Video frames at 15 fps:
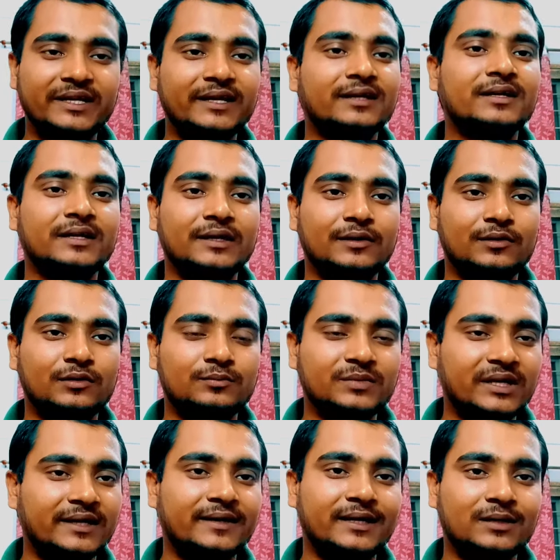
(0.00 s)
take care of
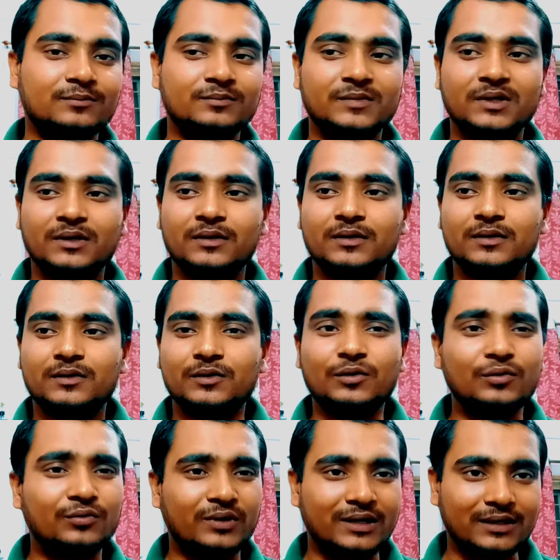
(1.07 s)
that time,
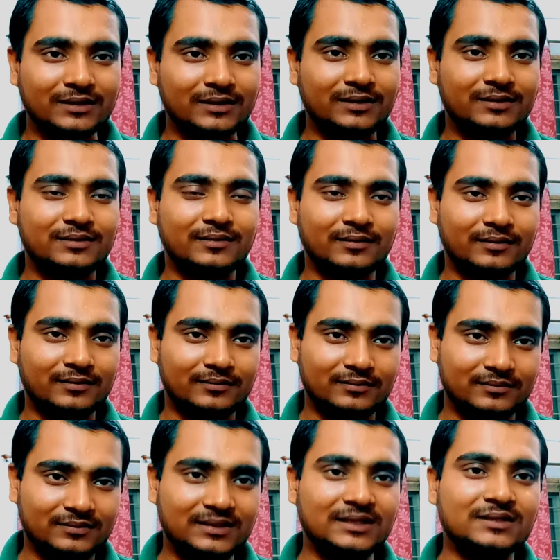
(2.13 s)
no other
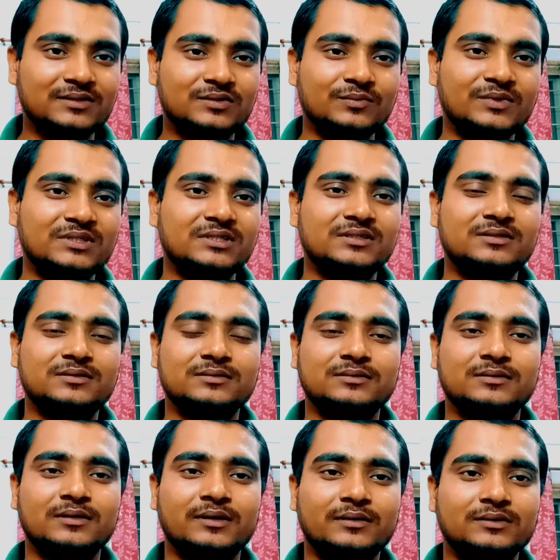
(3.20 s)
things which is
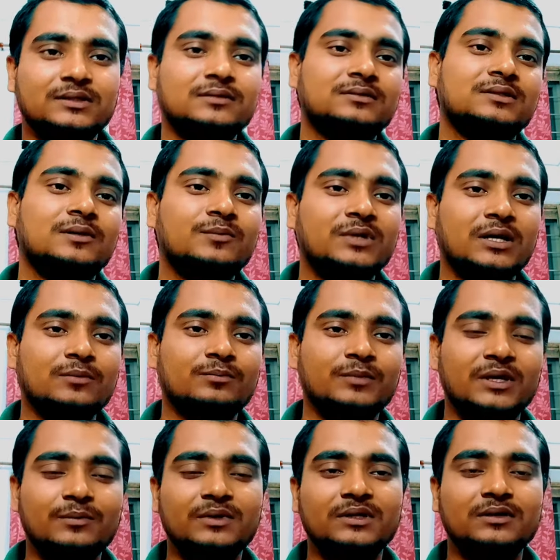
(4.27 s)
just sometime
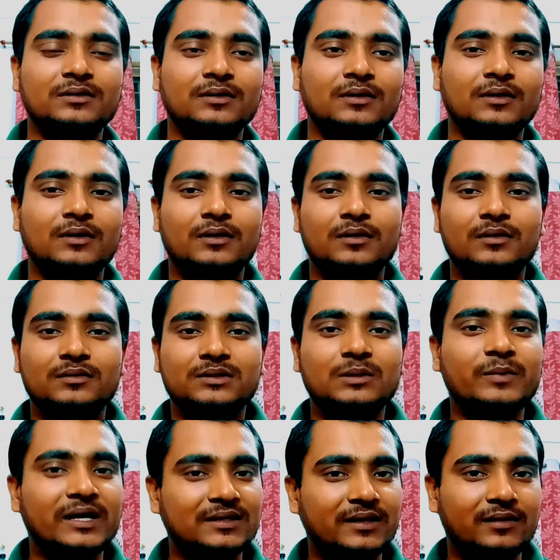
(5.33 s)
maybe some
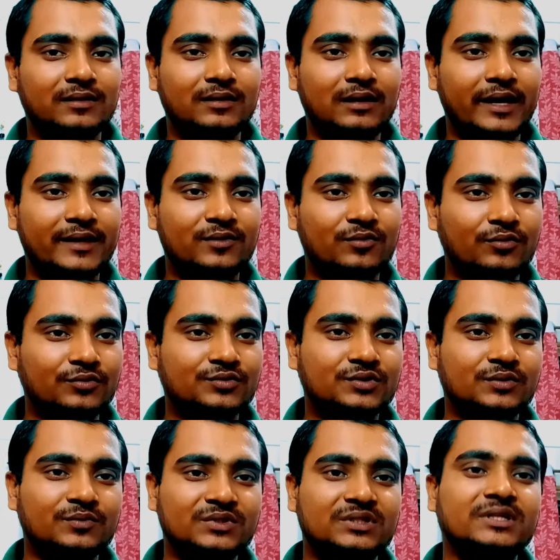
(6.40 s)
like course
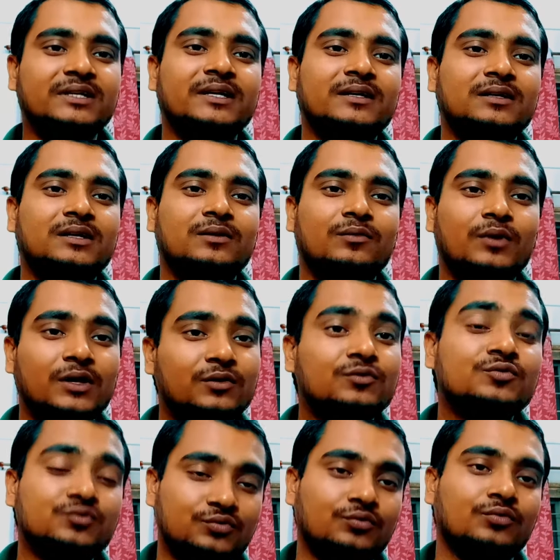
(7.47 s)
which didn't want to
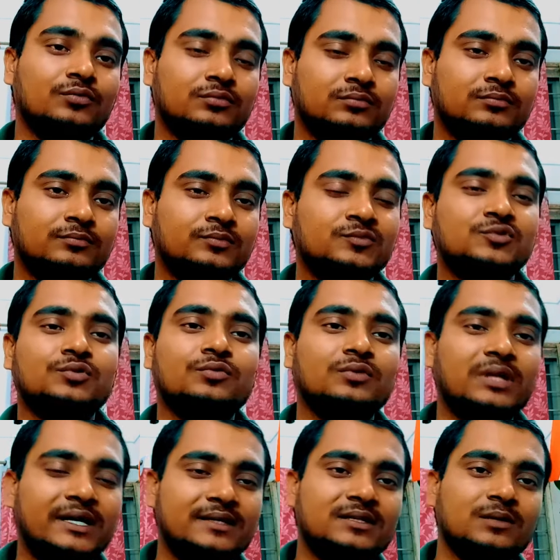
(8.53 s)
show. So
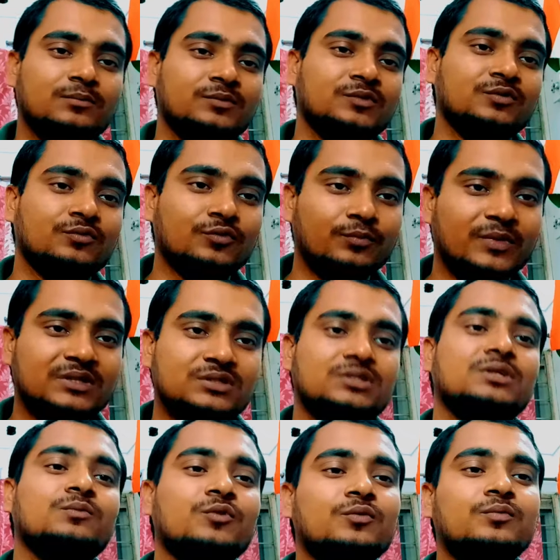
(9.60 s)
that time you must
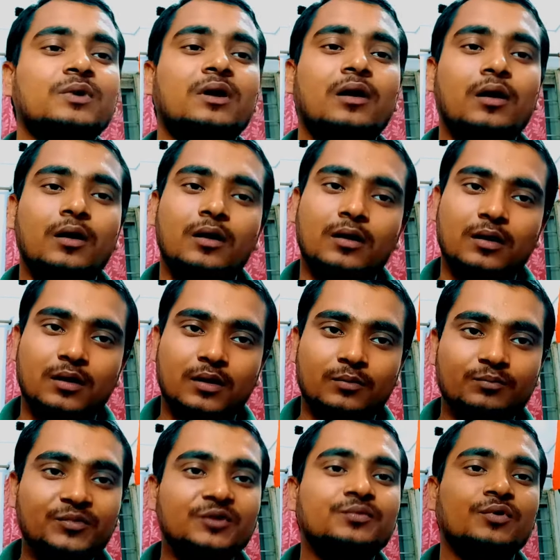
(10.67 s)
remove
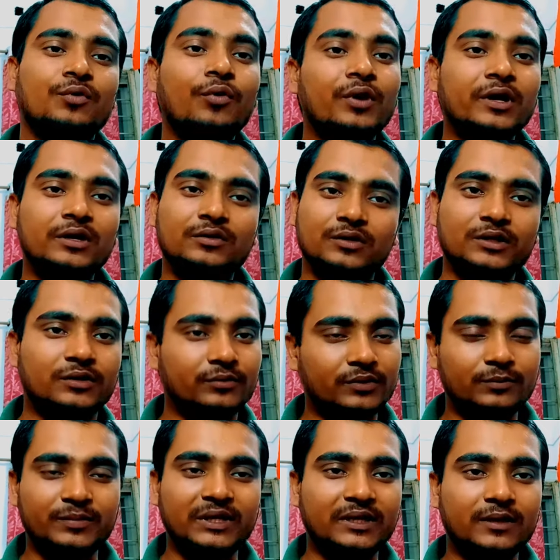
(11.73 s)
before going into interview
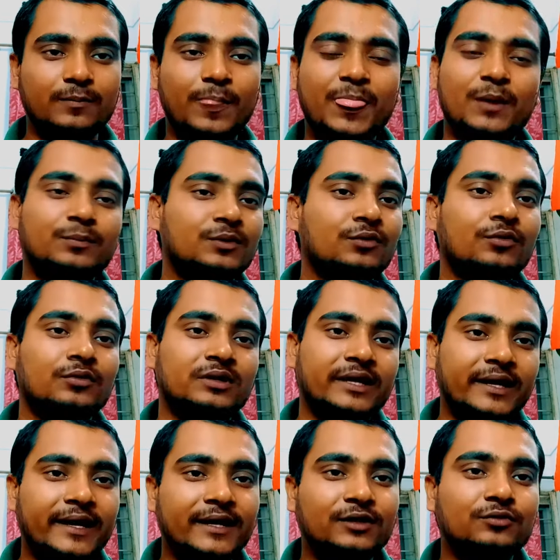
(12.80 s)
panel. So
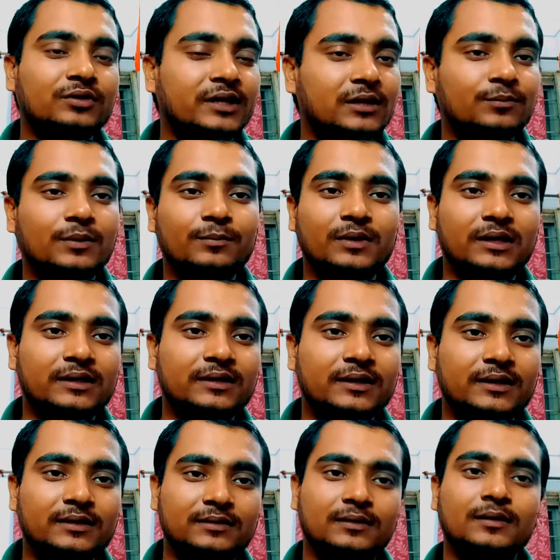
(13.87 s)
8 to 10 members are
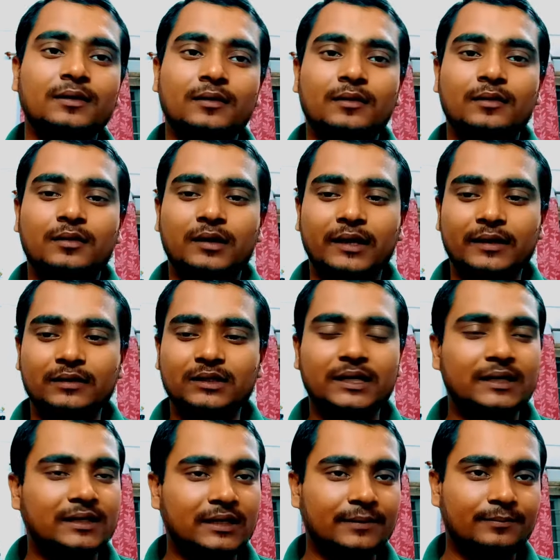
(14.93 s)
there, and
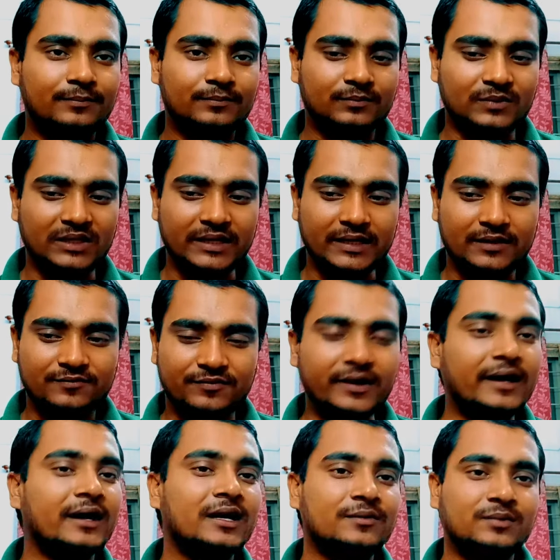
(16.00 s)
that time they are
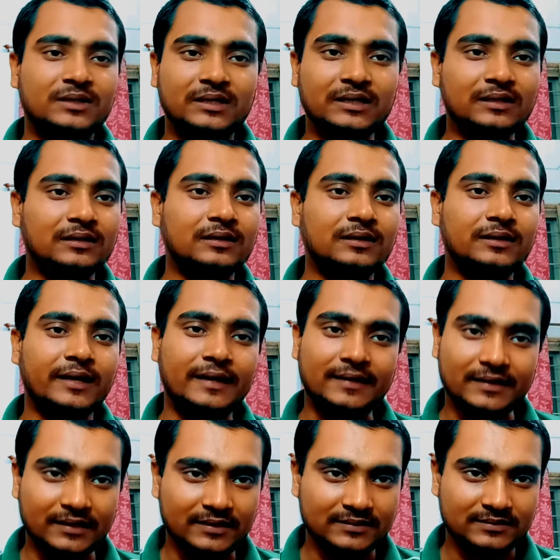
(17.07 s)
friendly with Hindi and
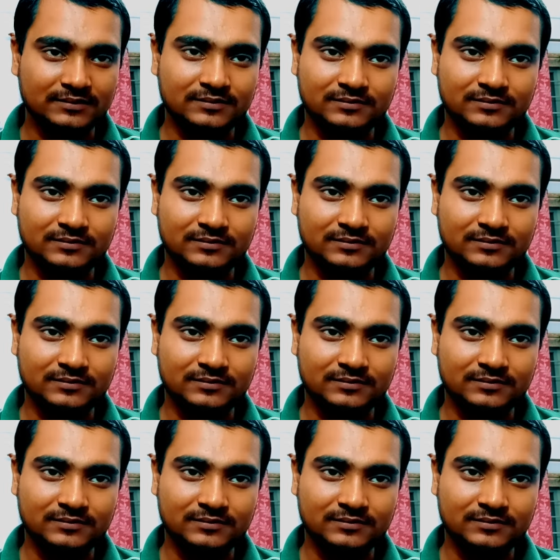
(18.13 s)
English.